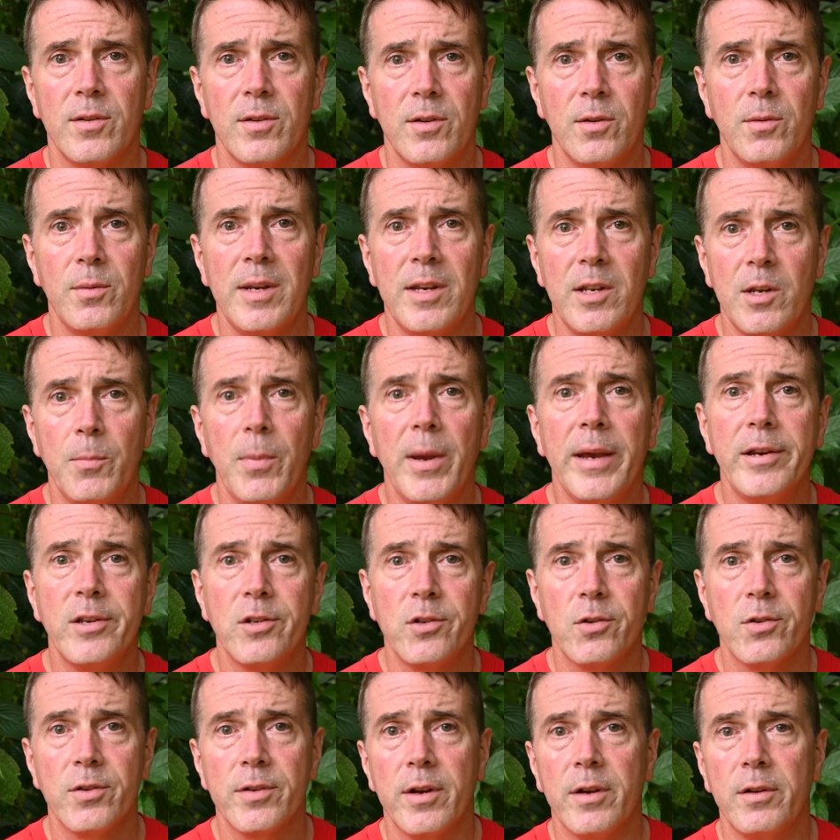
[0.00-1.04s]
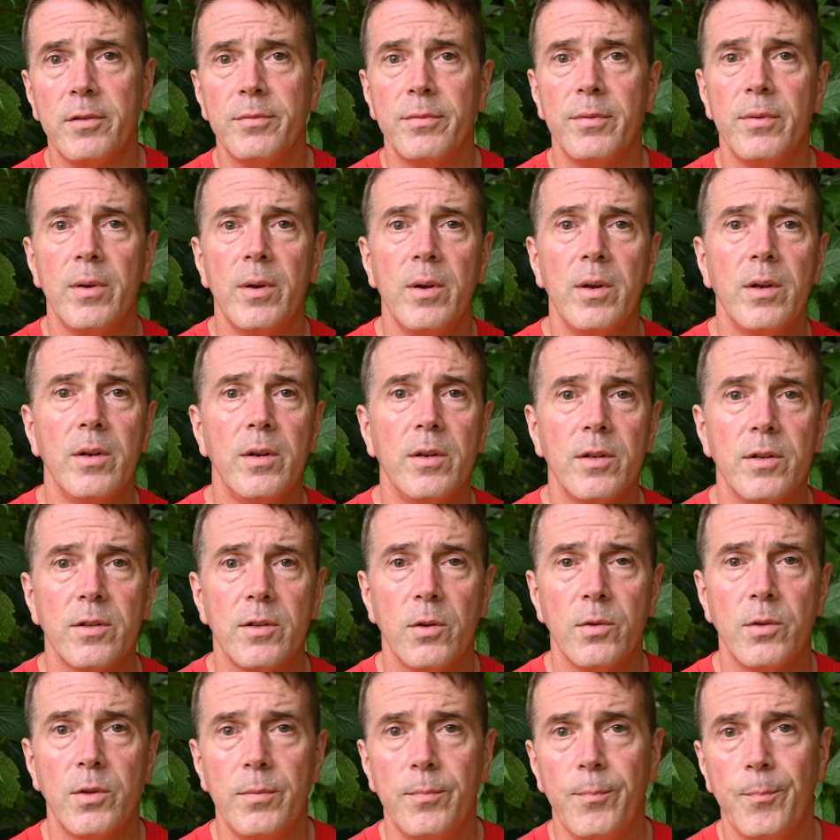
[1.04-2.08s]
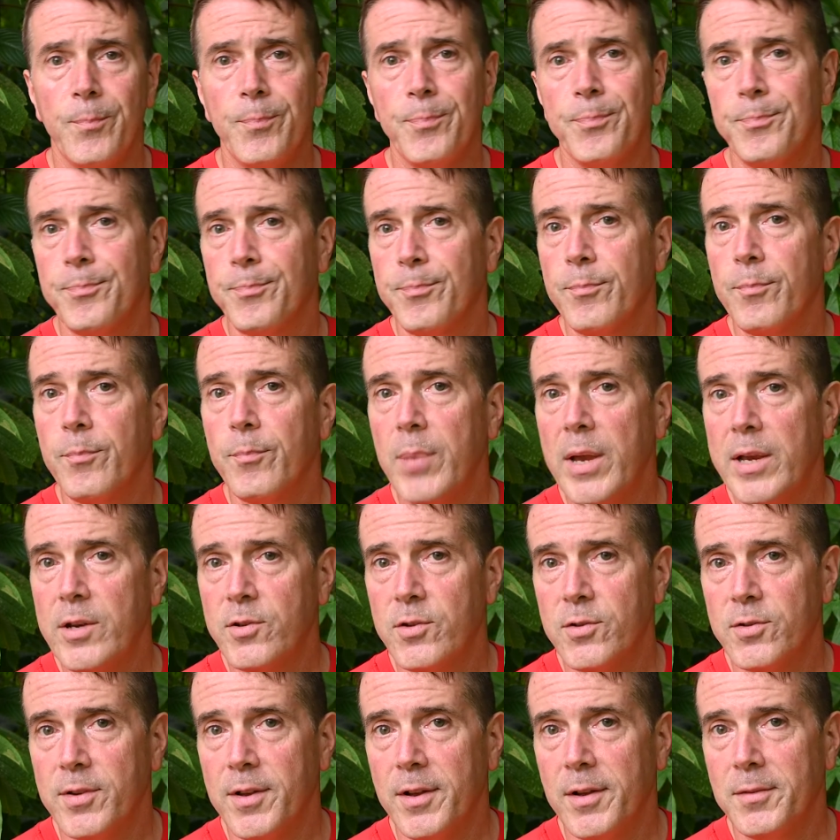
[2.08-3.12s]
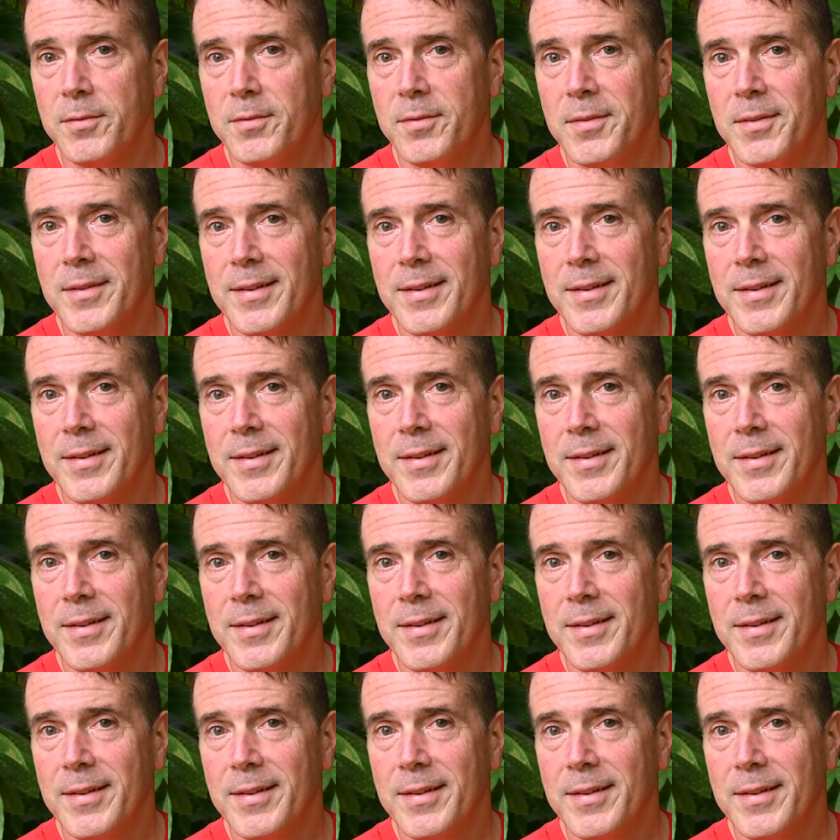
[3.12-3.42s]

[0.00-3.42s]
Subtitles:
you need to pace yourself. So pace yourself.